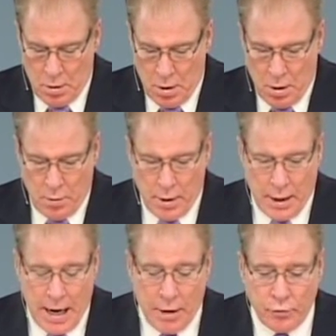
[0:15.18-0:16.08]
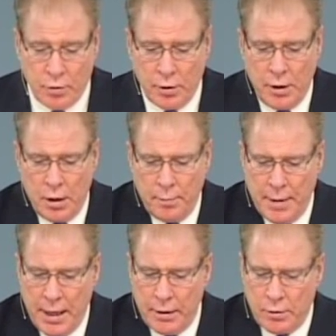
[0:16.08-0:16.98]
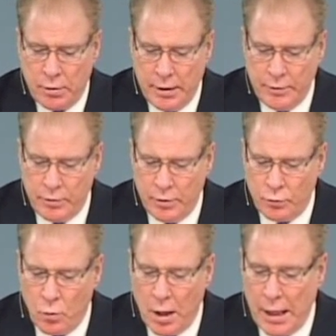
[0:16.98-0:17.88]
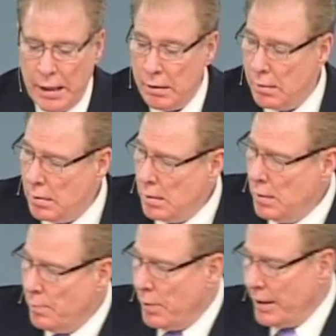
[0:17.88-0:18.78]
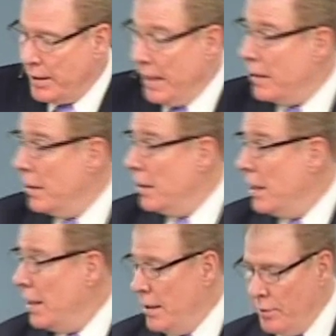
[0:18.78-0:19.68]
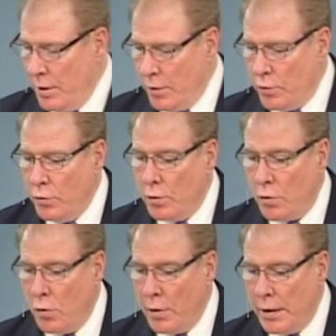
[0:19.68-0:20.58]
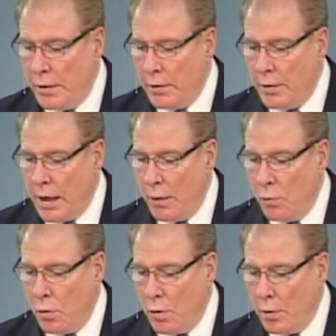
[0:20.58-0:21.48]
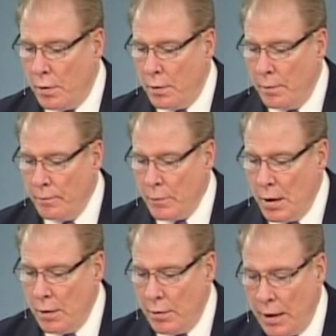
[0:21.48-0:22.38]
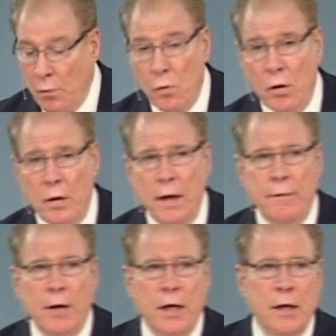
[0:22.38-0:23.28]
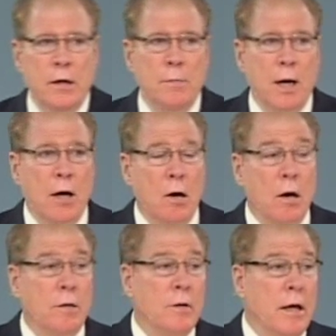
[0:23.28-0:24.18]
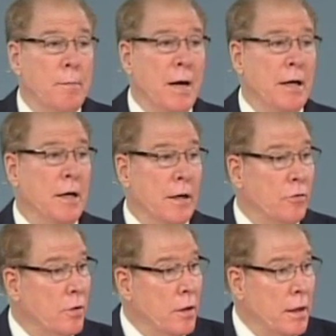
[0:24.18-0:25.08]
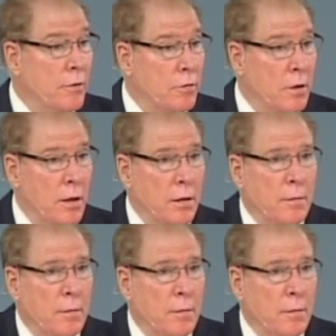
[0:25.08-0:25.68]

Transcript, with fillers: All right. How shall a young man cleanse his way? By taking heed thereto according to thy word. Thy word have I hid in my heart, that I might not sin against thee.